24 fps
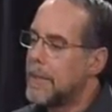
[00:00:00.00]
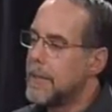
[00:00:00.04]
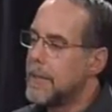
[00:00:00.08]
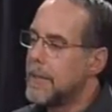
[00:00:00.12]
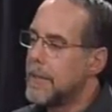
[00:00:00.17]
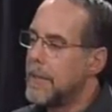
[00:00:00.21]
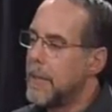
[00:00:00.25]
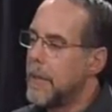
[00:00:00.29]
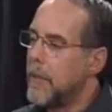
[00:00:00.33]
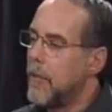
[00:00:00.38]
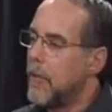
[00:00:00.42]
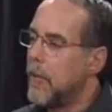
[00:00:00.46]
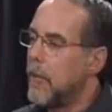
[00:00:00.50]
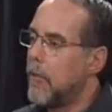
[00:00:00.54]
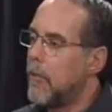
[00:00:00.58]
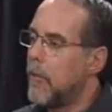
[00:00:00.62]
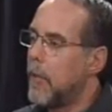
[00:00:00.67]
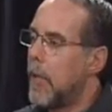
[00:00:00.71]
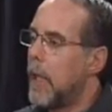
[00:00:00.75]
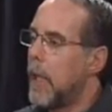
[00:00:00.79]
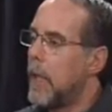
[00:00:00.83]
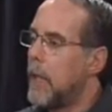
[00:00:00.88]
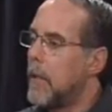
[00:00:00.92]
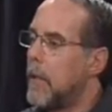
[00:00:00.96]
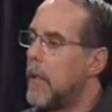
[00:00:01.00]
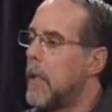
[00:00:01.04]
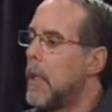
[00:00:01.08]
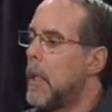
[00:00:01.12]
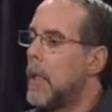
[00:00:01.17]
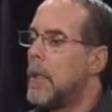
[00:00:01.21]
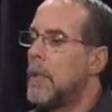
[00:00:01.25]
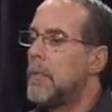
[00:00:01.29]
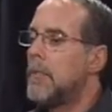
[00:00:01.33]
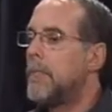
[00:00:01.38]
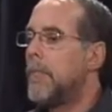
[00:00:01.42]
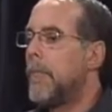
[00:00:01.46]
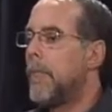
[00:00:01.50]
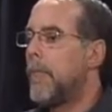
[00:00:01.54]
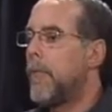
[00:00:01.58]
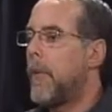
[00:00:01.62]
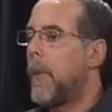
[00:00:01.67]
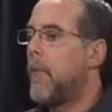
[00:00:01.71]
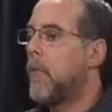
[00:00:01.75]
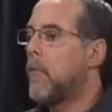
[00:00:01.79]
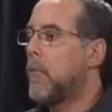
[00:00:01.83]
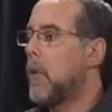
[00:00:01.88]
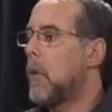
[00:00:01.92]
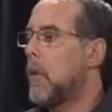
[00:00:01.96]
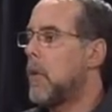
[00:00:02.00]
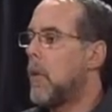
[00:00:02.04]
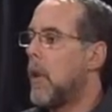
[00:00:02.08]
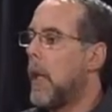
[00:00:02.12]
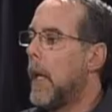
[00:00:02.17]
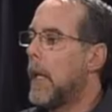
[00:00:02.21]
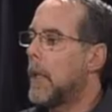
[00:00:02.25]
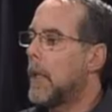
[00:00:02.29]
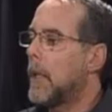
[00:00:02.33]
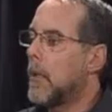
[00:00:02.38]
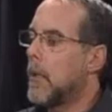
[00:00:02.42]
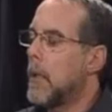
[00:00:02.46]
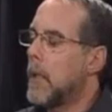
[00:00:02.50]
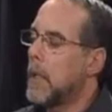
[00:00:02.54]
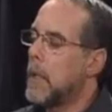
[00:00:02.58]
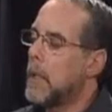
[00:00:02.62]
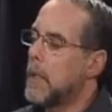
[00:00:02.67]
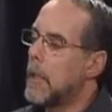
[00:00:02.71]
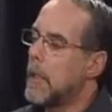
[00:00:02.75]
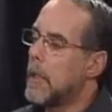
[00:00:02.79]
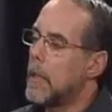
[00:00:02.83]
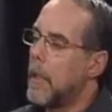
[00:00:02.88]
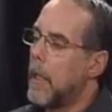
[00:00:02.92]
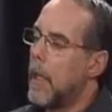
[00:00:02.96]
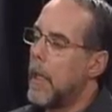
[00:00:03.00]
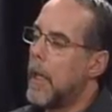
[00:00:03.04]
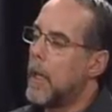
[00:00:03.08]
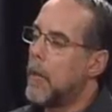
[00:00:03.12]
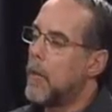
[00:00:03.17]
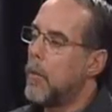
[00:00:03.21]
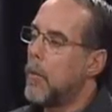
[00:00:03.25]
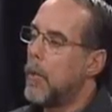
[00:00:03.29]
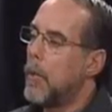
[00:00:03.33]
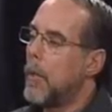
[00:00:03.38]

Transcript: Is this a Facebook-like or LinkedIn-like,